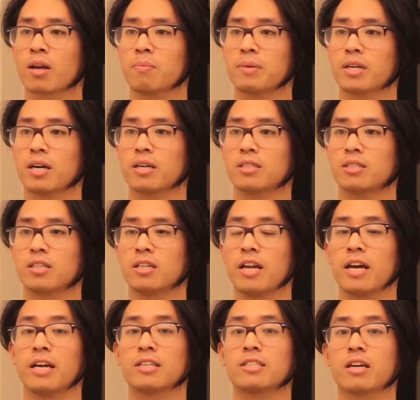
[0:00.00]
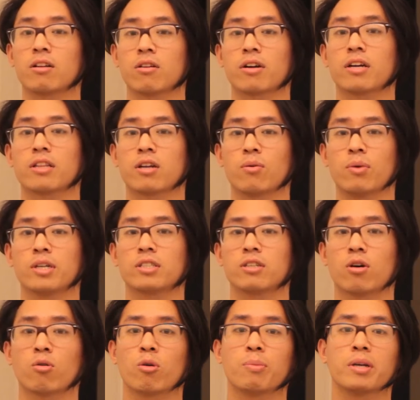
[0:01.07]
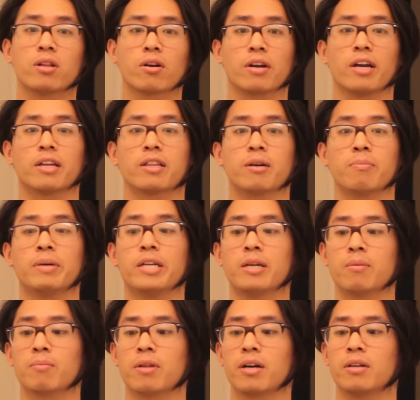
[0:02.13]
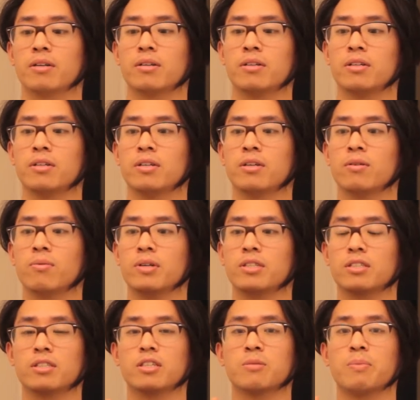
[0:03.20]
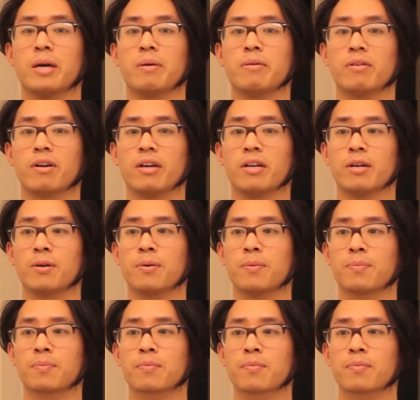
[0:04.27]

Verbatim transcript: Because today, instead of looking at the original, we'll be looking at the medium blend, which is this baby right here.